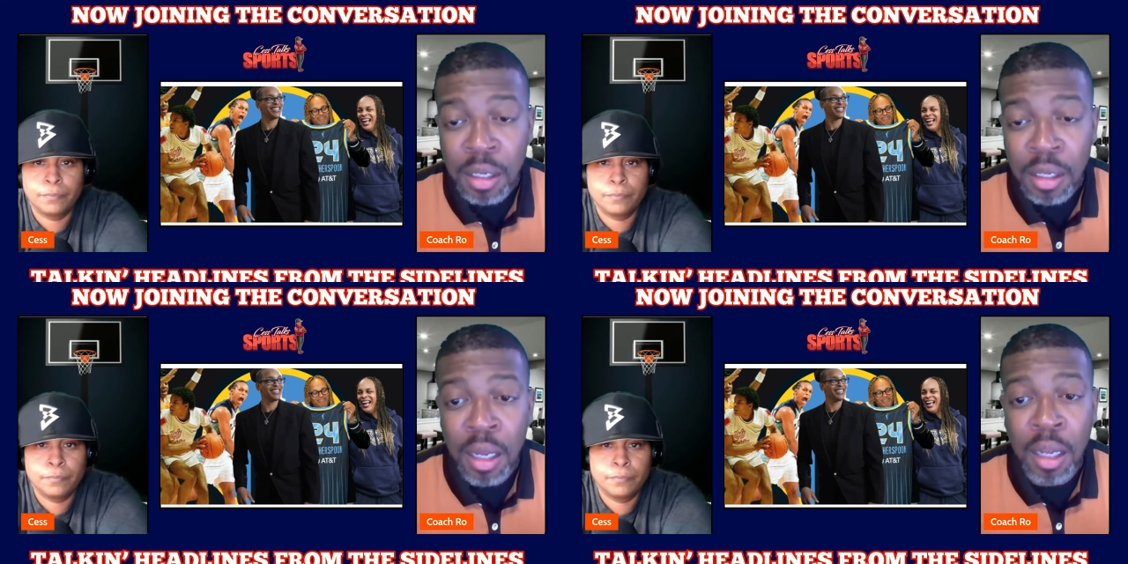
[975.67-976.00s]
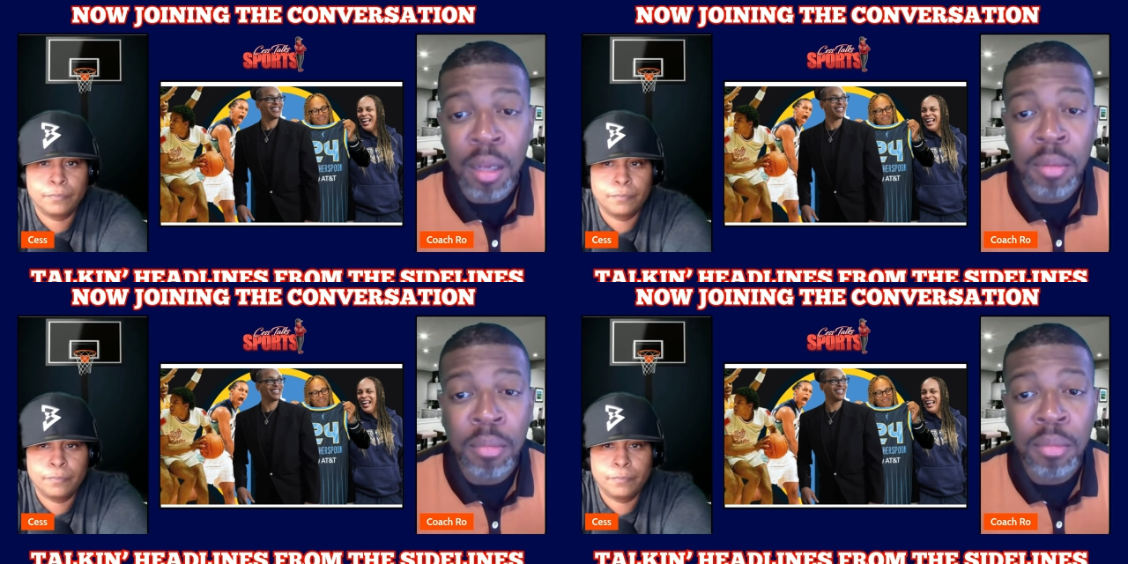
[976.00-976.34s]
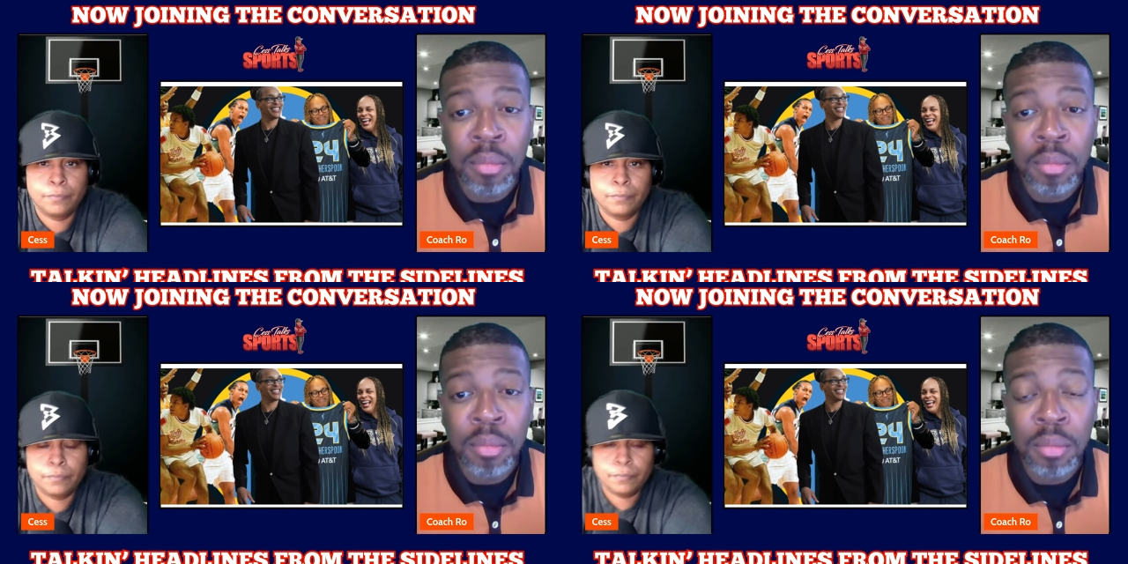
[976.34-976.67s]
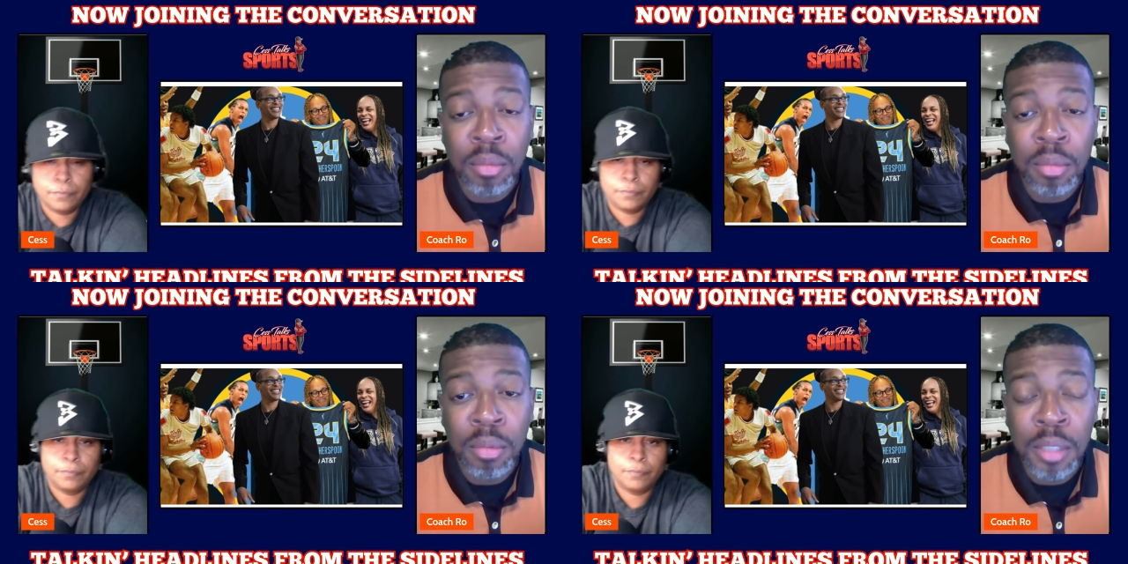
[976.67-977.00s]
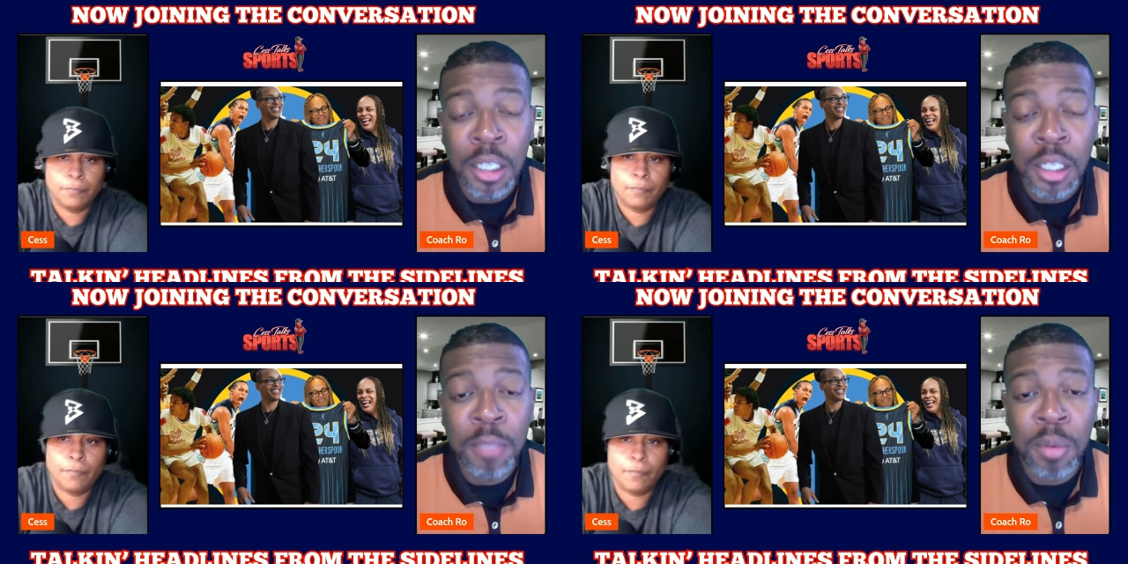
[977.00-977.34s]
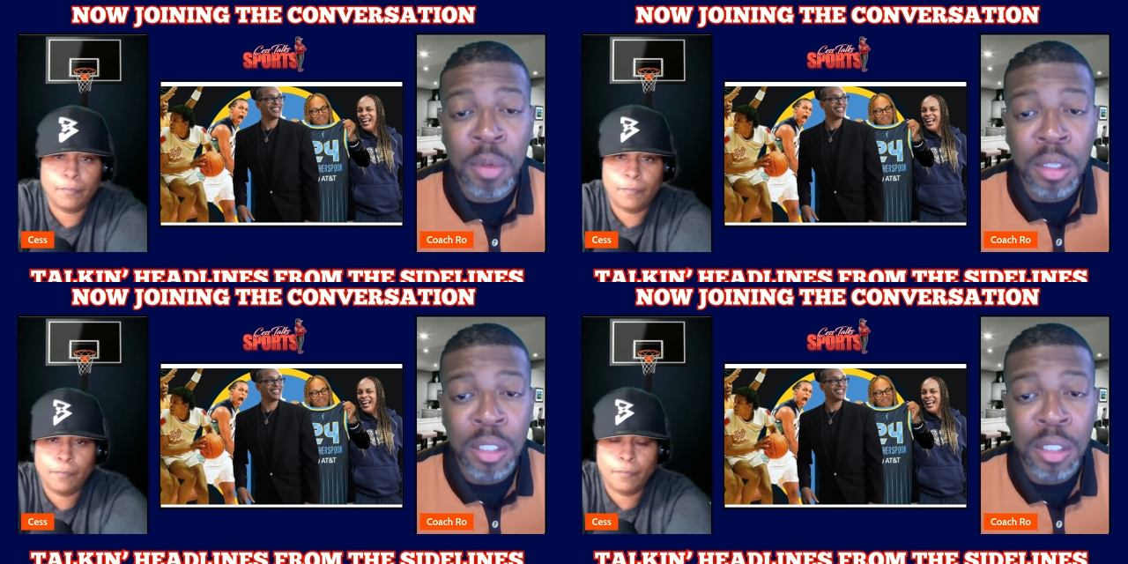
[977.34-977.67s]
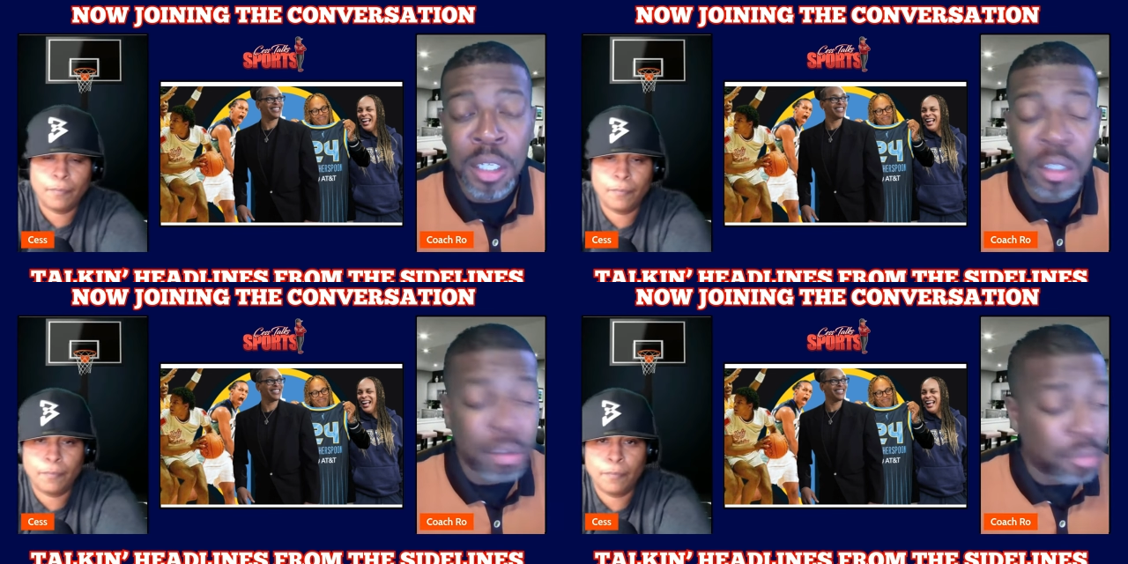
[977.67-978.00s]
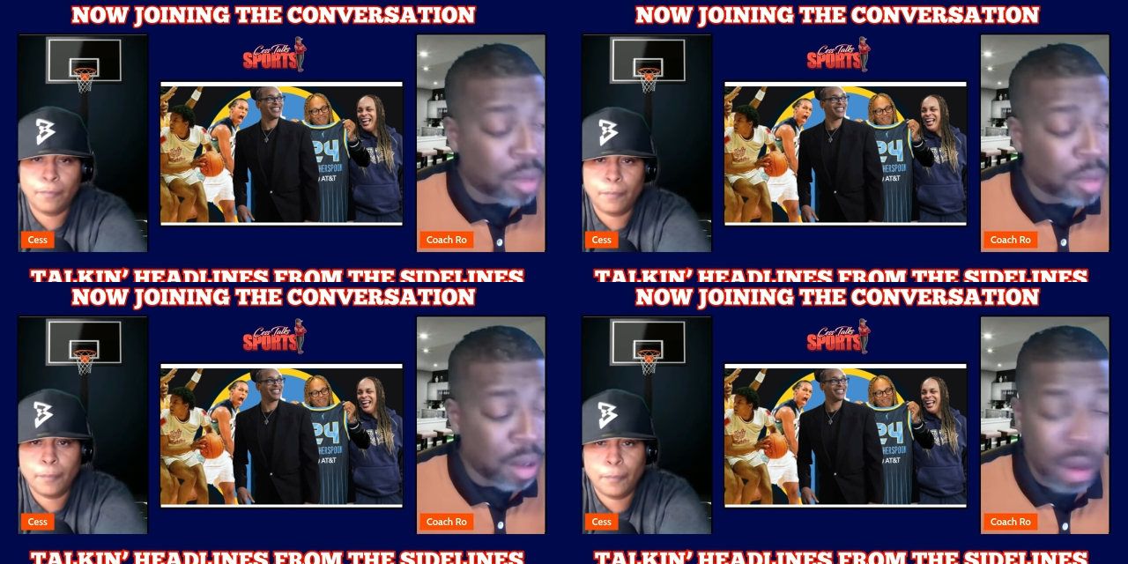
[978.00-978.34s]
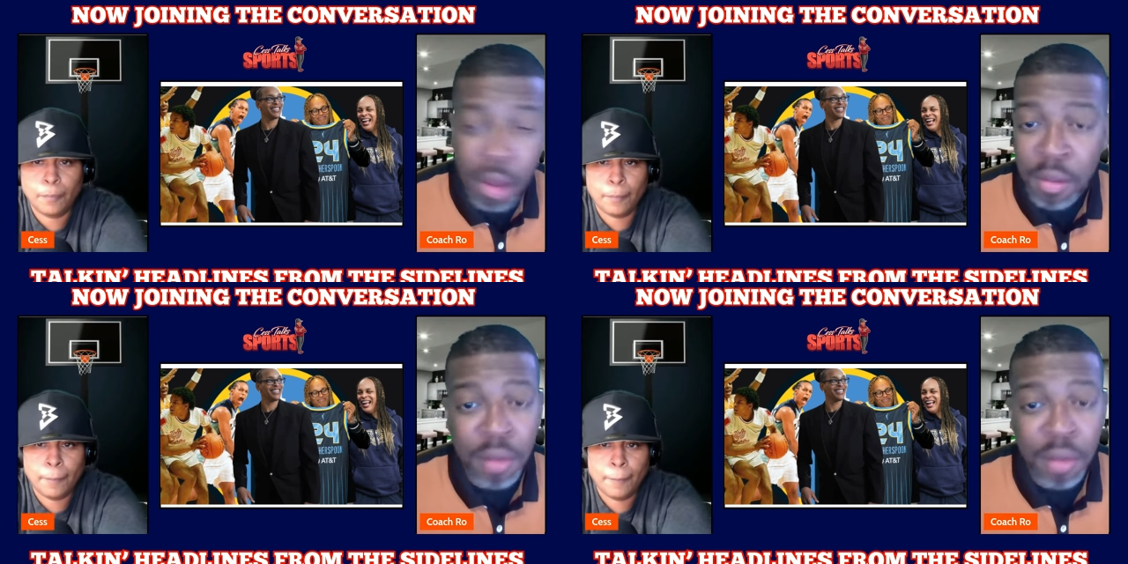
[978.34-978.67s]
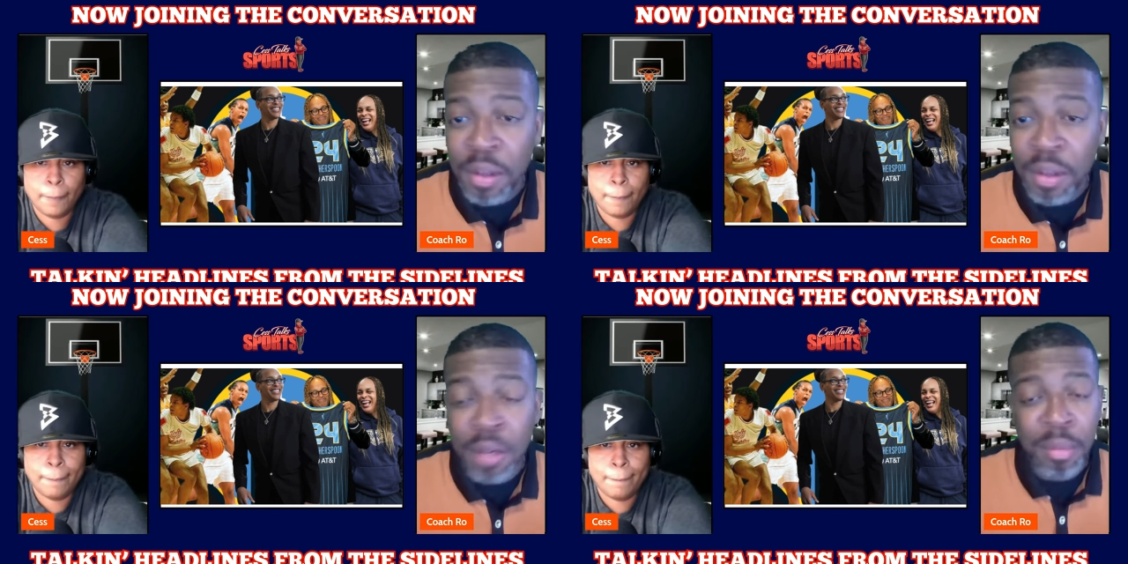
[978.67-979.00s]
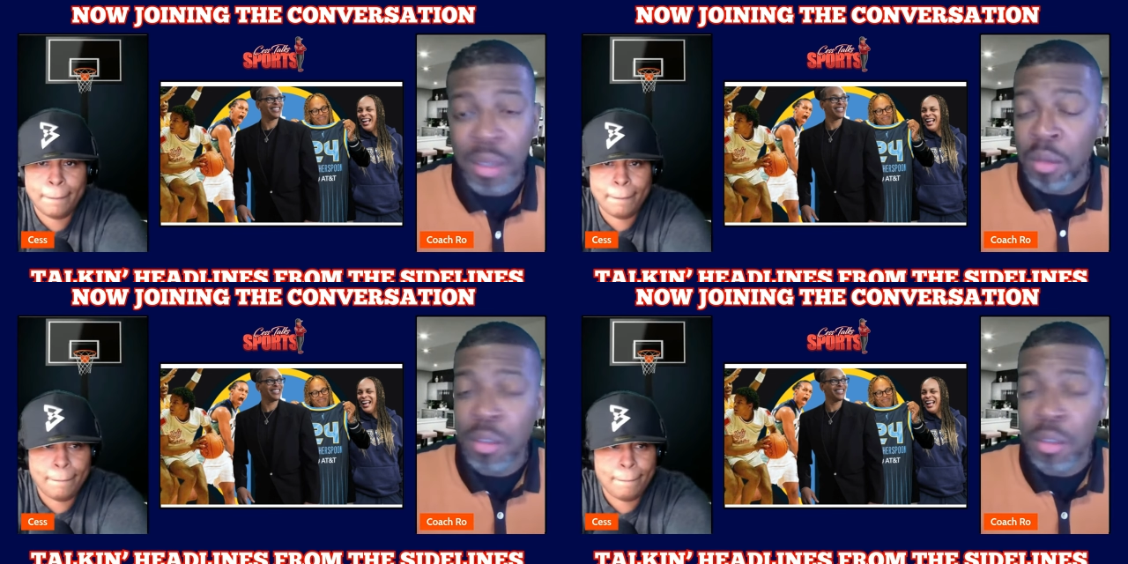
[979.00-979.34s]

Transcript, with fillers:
Speaker 1: Um, T-Spoon can teach them all of the fundamentals,